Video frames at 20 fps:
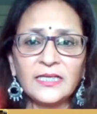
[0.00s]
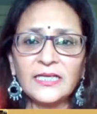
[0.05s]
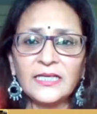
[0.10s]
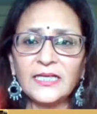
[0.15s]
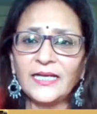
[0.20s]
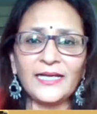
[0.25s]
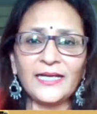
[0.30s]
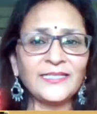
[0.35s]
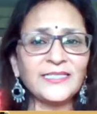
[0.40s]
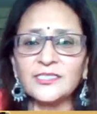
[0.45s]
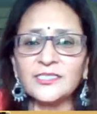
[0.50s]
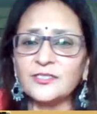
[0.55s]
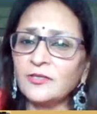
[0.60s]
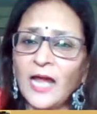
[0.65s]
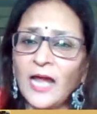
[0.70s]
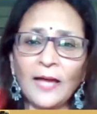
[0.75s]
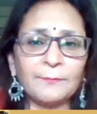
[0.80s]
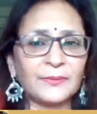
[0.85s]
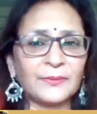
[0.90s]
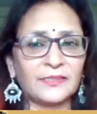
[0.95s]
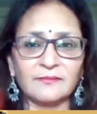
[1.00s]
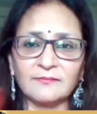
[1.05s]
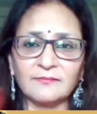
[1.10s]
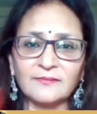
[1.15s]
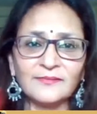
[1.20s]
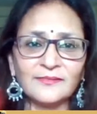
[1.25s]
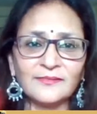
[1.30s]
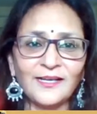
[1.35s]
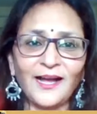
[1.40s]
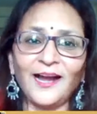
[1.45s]
It does not happen
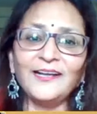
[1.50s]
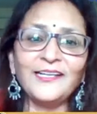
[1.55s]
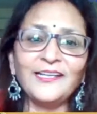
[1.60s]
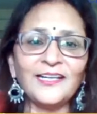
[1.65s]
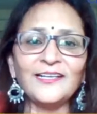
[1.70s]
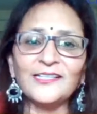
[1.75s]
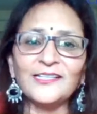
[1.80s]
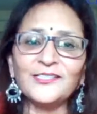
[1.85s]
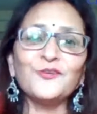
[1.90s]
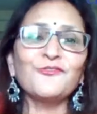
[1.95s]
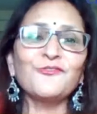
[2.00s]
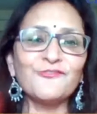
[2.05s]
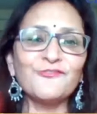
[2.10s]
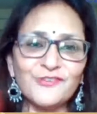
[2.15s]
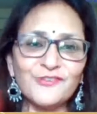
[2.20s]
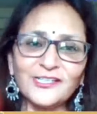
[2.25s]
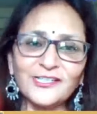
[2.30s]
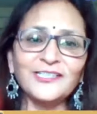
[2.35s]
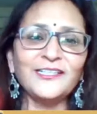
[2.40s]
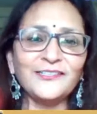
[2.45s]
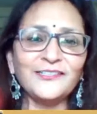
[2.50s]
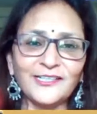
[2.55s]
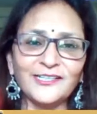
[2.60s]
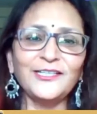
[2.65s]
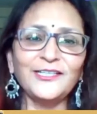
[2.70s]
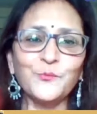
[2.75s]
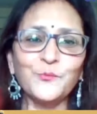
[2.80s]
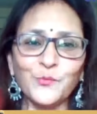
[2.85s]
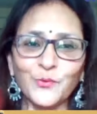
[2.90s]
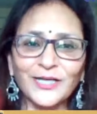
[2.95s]
unless you really, really
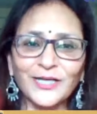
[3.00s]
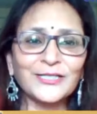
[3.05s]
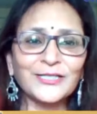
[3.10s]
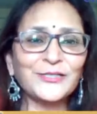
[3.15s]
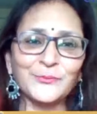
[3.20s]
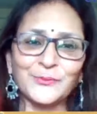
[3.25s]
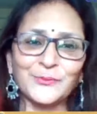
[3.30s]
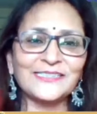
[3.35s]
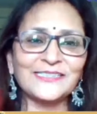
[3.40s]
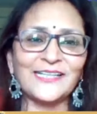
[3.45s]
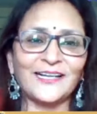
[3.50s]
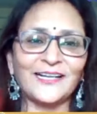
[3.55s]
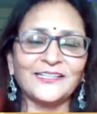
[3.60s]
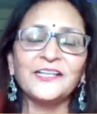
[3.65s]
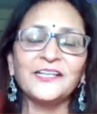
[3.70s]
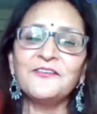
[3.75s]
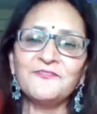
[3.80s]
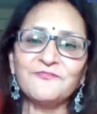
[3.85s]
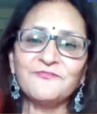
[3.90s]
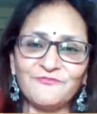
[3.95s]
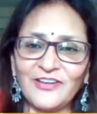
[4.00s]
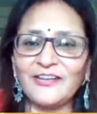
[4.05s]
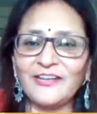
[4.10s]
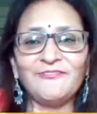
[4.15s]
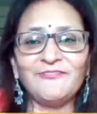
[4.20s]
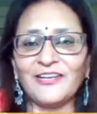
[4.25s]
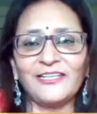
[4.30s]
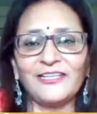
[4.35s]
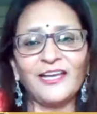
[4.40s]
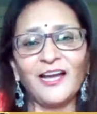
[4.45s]
work towards that very,
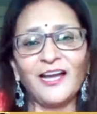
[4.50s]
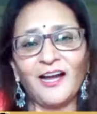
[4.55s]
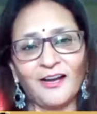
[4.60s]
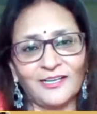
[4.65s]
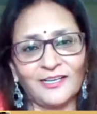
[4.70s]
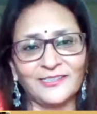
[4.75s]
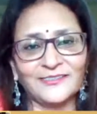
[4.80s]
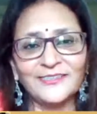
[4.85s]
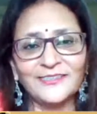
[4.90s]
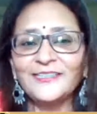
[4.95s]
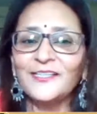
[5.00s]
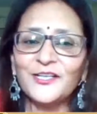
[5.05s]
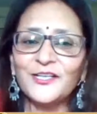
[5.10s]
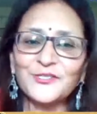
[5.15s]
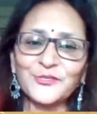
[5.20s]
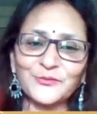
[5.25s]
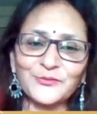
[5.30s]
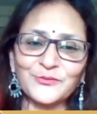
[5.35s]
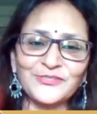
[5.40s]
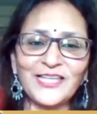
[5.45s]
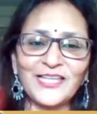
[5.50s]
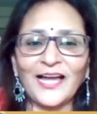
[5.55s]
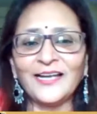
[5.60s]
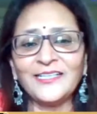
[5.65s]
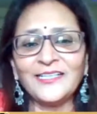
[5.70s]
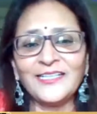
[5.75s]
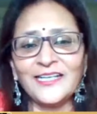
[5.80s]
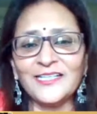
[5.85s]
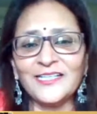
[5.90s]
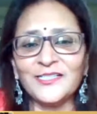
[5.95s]
very hard. So that
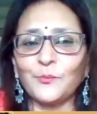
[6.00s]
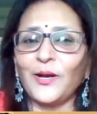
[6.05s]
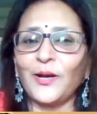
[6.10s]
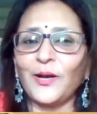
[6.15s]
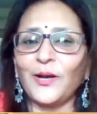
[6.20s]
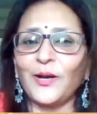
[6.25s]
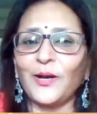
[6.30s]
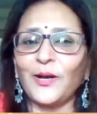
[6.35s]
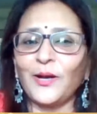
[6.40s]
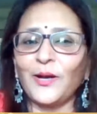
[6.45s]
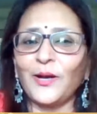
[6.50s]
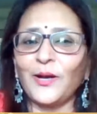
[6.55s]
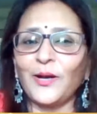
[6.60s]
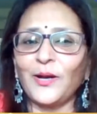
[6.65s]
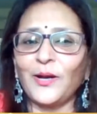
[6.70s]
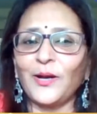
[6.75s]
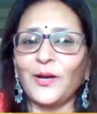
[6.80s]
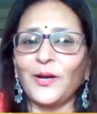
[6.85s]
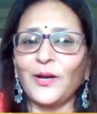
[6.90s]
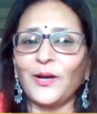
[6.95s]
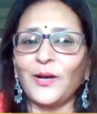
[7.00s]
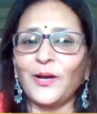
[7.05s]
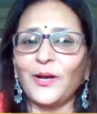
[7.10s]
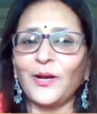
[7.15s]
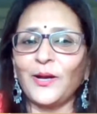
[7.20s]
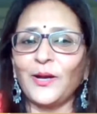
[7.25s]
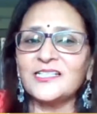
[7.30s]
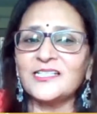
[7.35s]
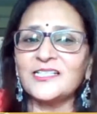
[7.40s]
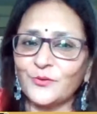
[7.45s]
is why it is so
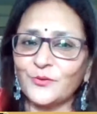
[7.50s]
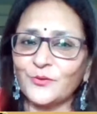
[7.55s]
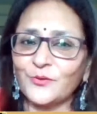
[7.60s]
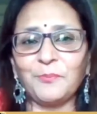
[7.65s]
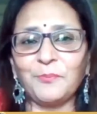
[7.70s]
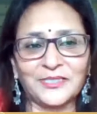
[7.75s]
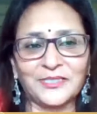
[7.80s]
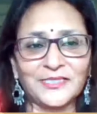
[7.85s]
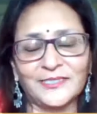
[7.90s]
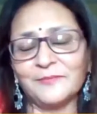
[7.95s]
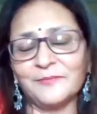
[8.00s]
important, Himanshu.